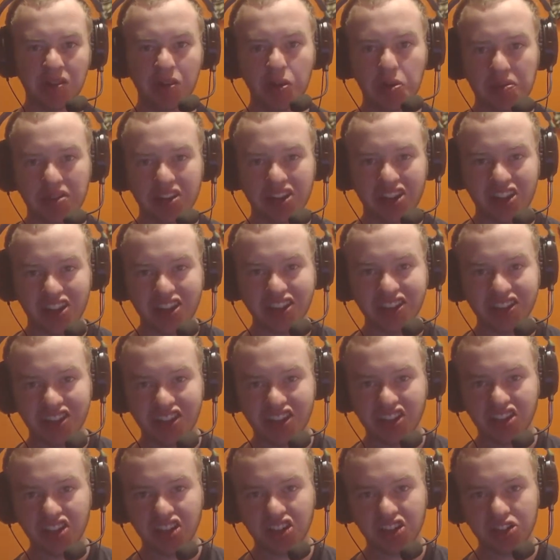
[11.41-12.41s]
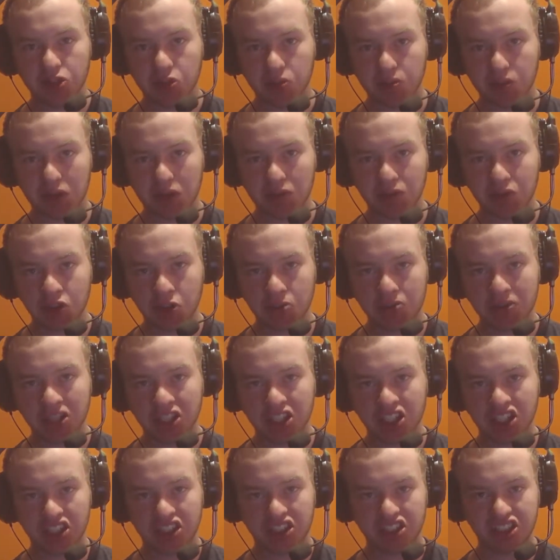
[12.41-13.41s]
everybody, this is the awesome
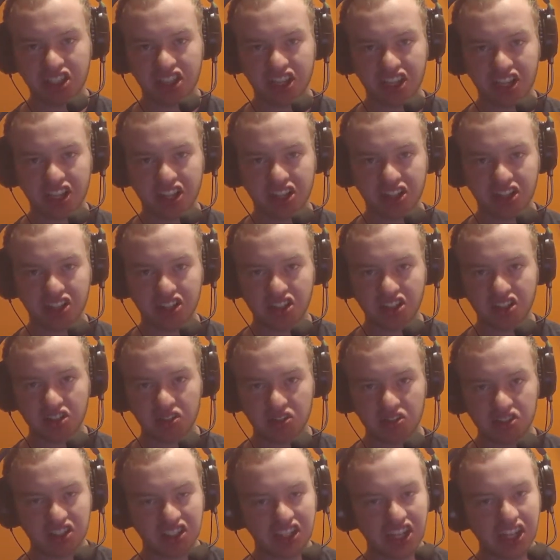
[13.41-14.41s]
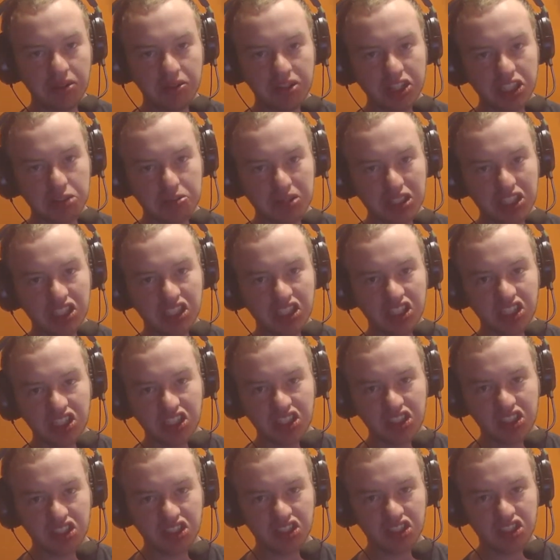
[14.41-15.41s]
MCB here, and today we're going to
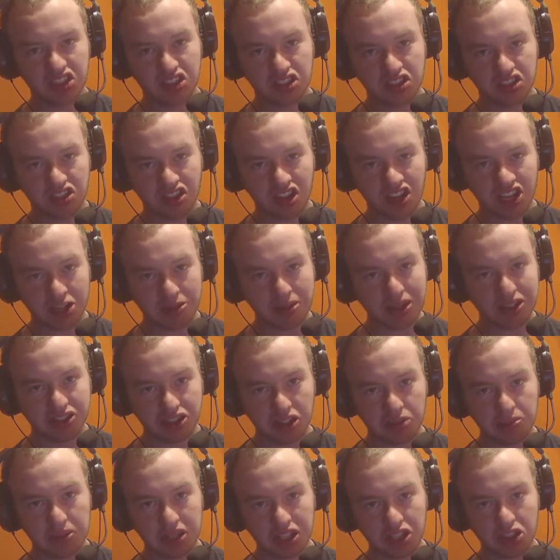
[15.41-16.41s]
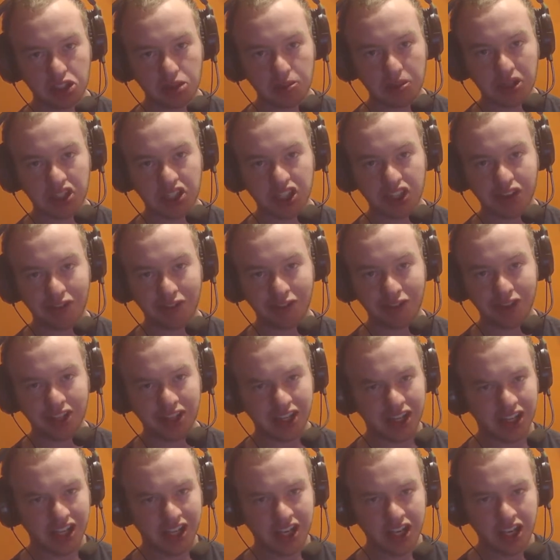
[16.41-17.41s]
be talking about something a little bit
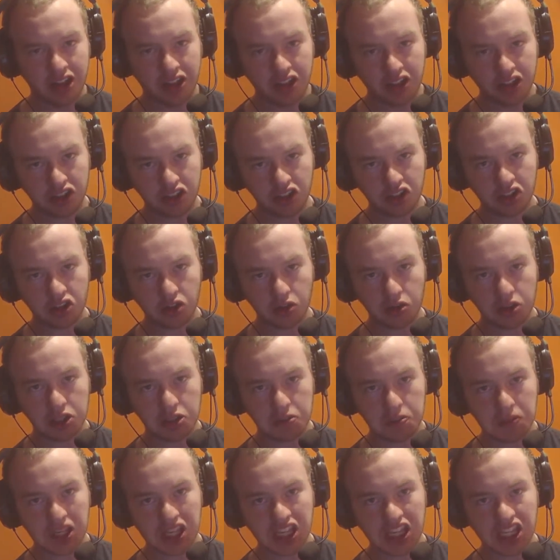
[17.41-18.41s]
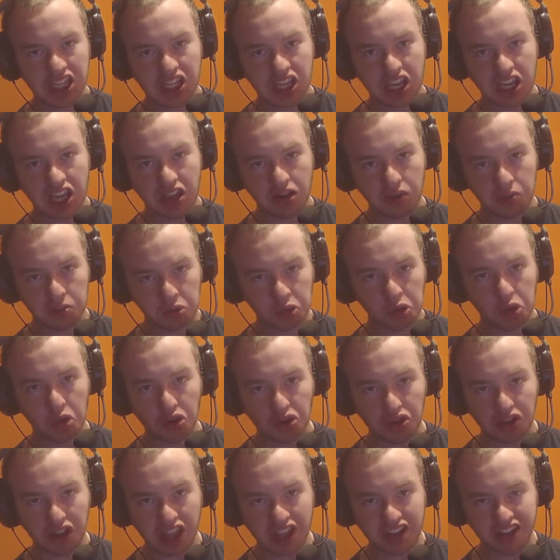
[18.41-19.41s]
different. This is going to be
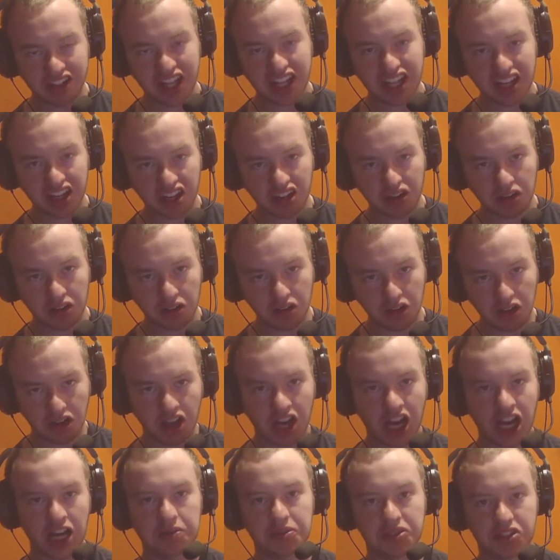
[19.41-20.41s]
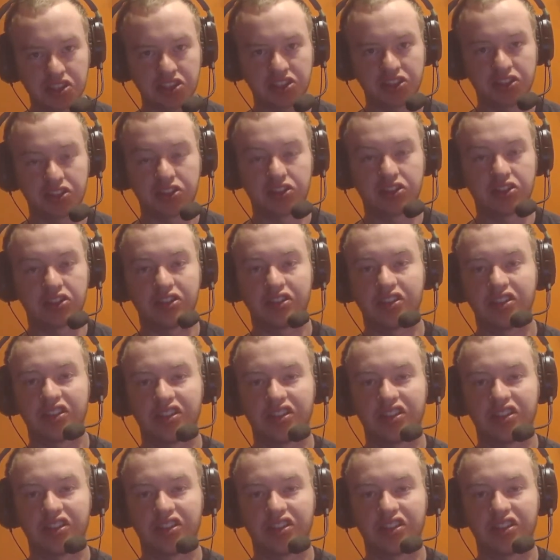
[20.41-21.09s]
rural internet options.